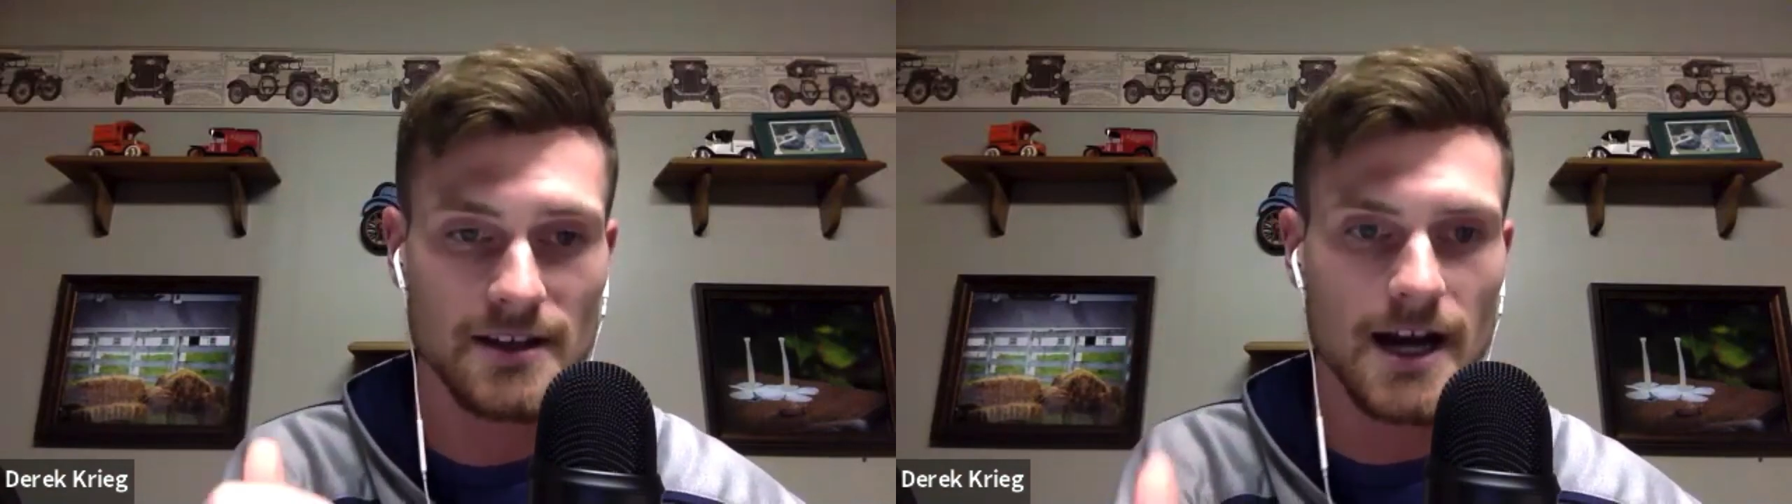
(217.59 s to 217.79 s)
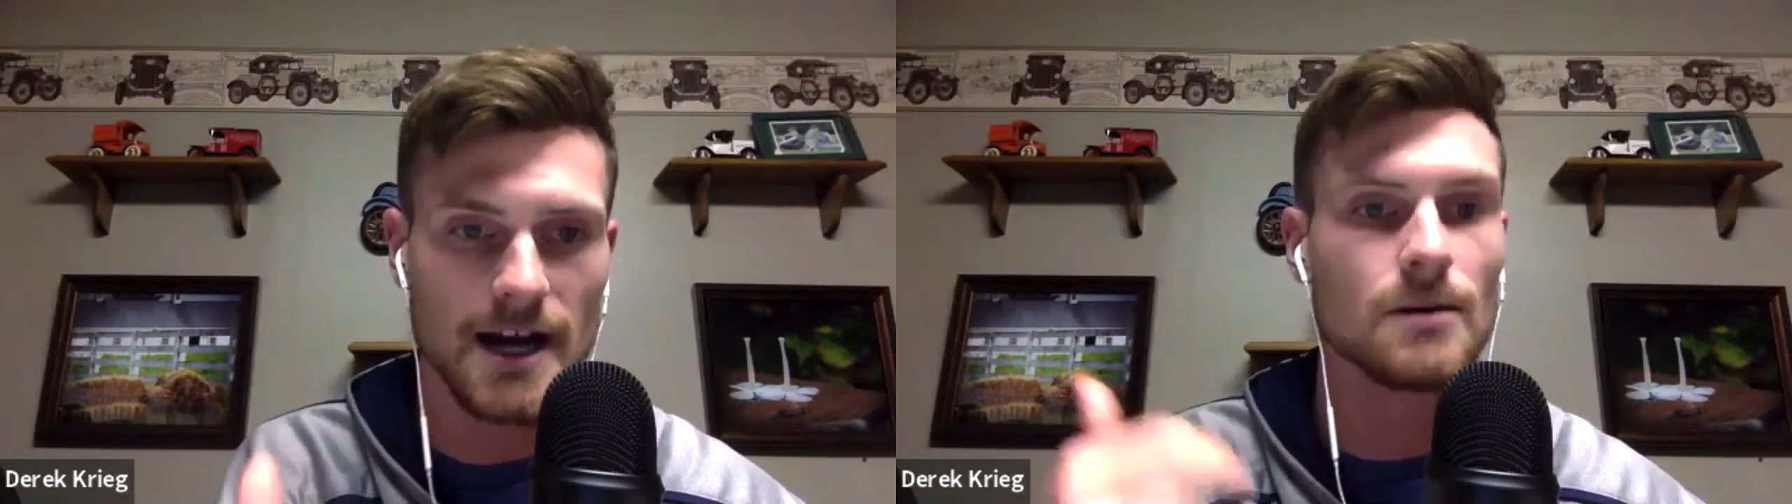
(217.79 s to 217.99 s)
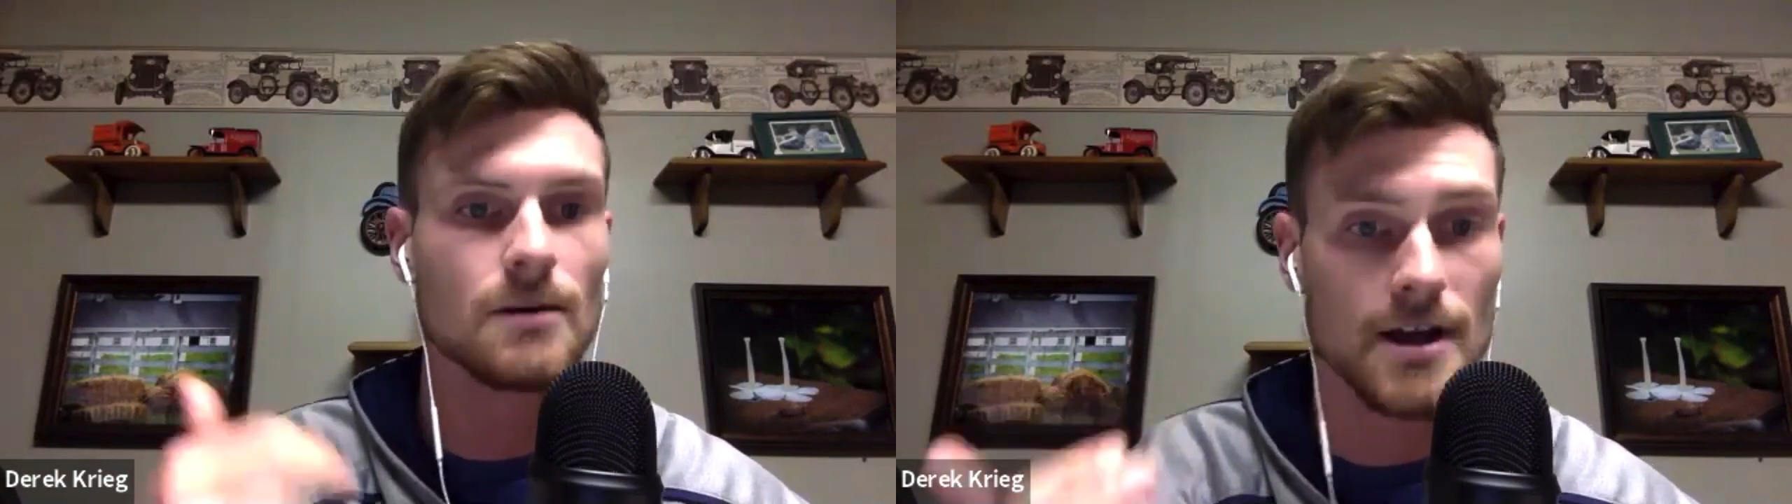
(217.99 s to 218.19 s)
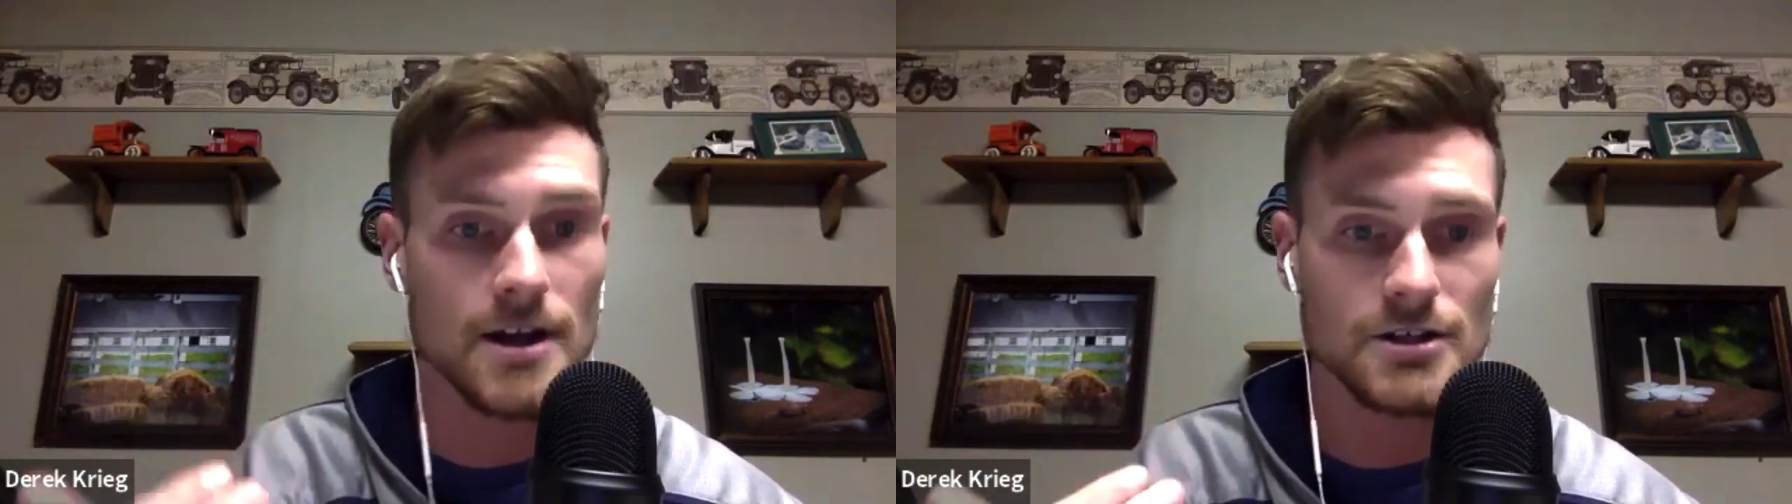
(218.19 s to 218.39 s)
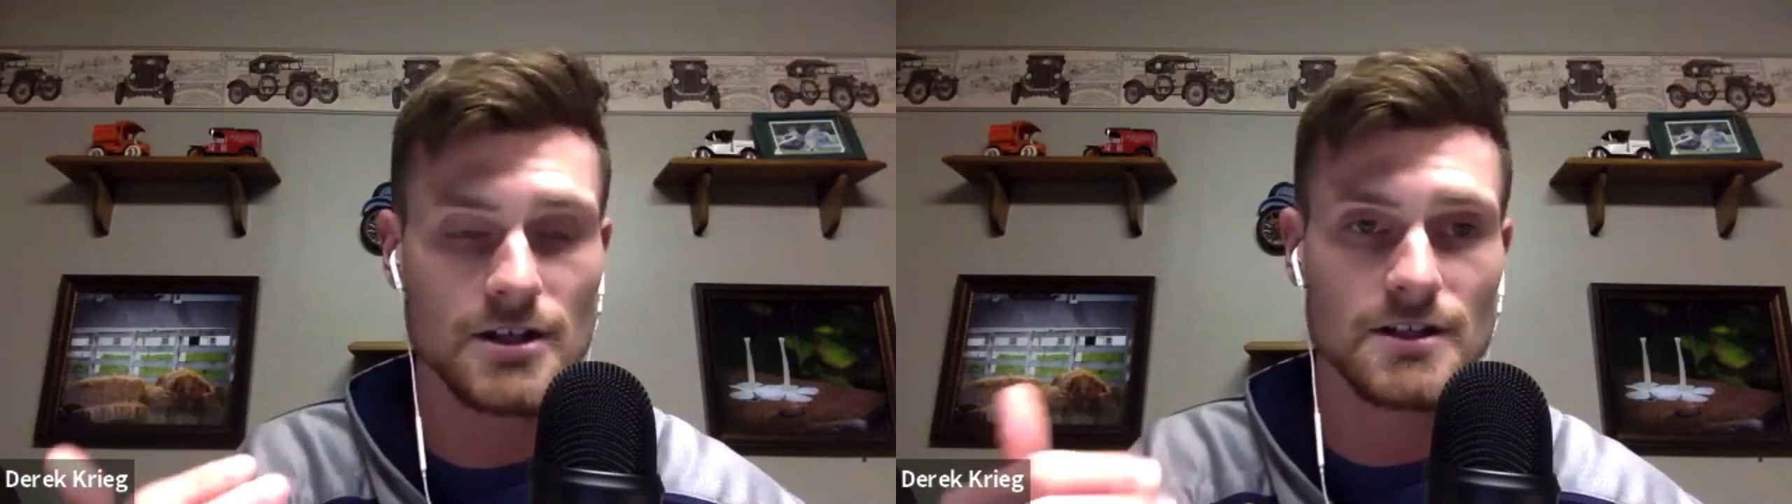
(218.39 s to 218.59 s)
So like the actual
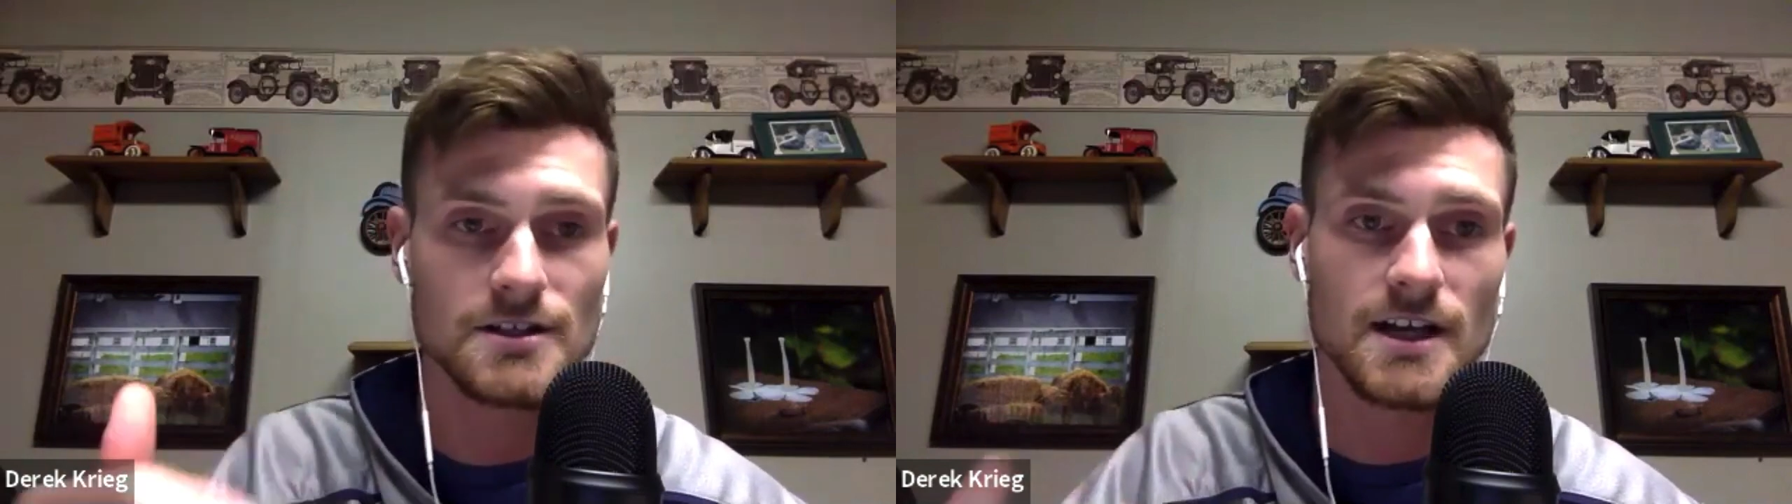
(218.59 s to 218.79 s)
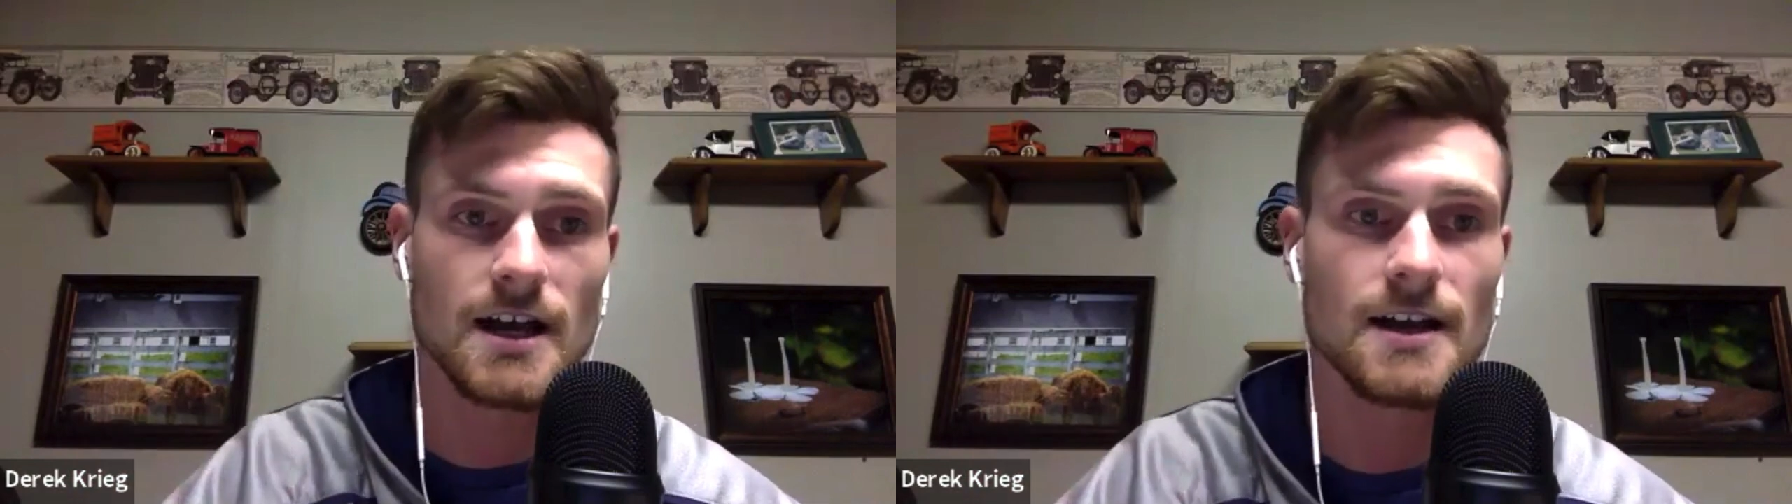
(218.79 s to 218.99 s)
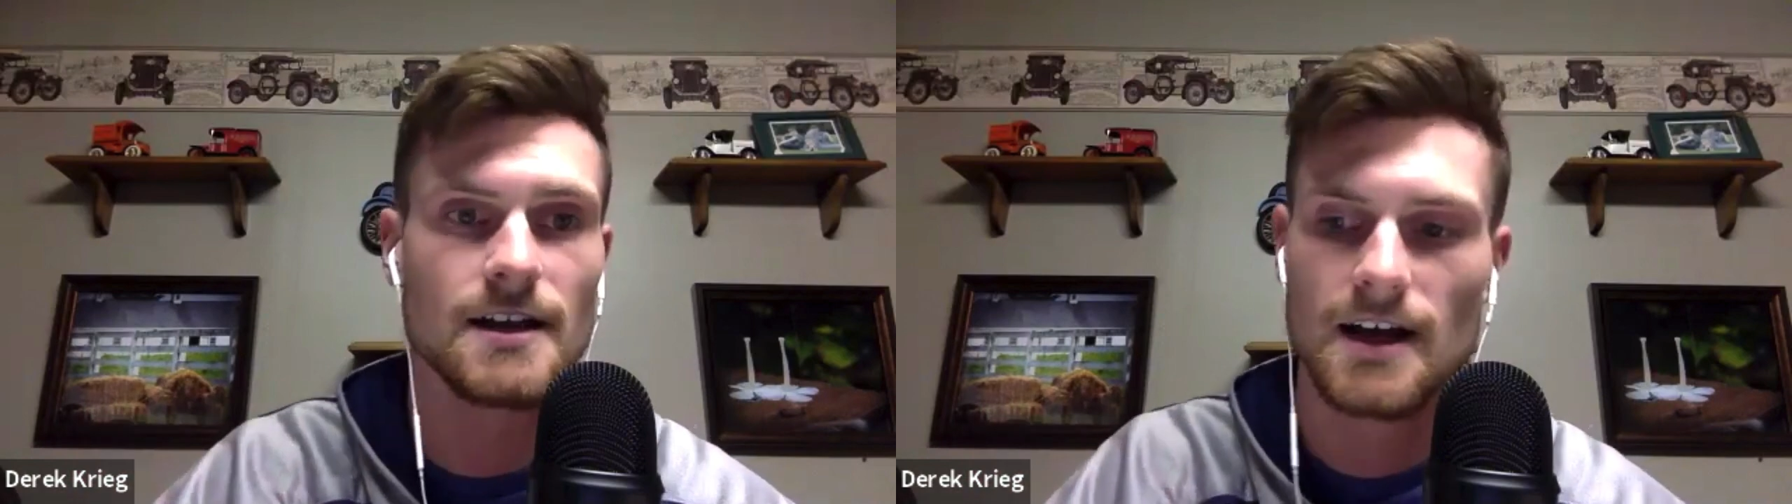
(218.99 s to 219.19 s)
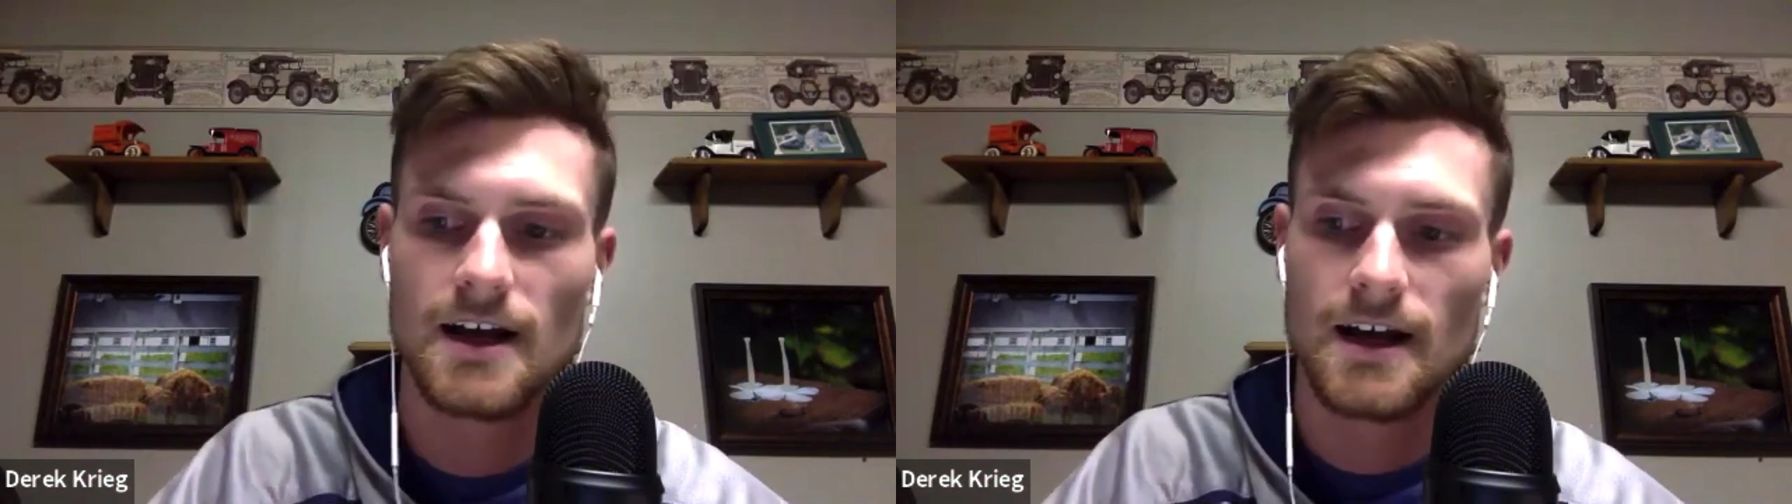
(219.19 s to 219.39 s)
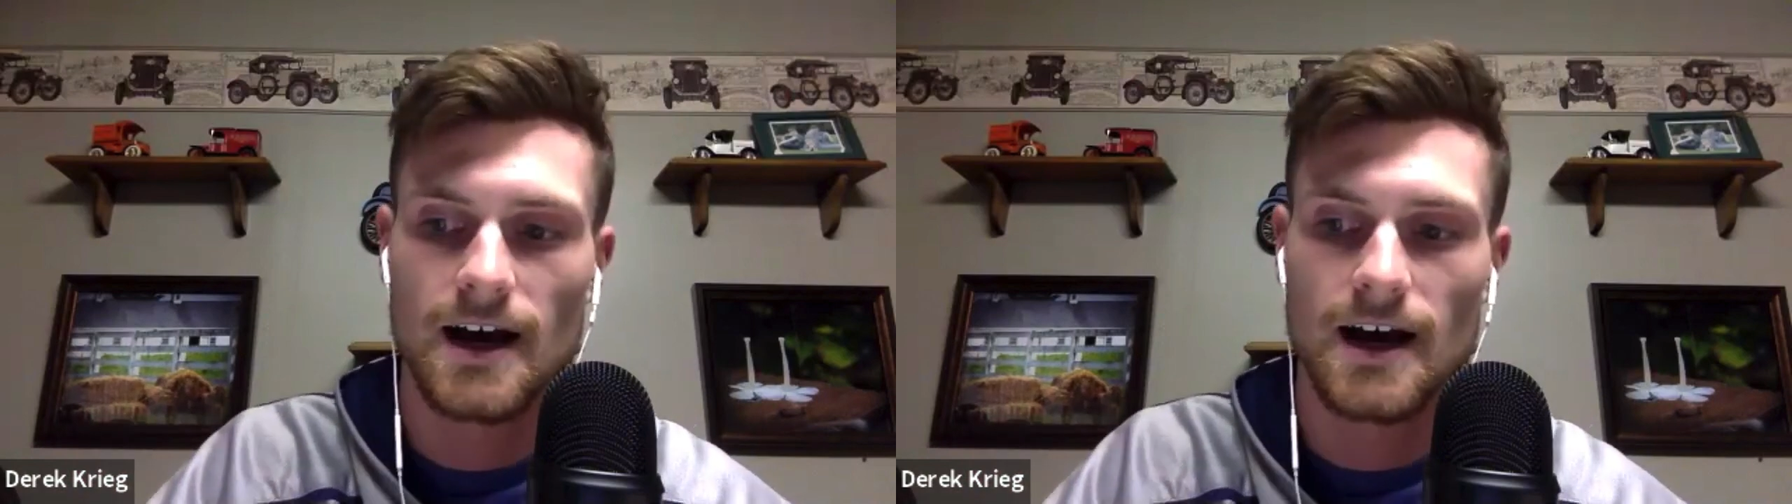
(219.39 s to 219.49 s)
operations and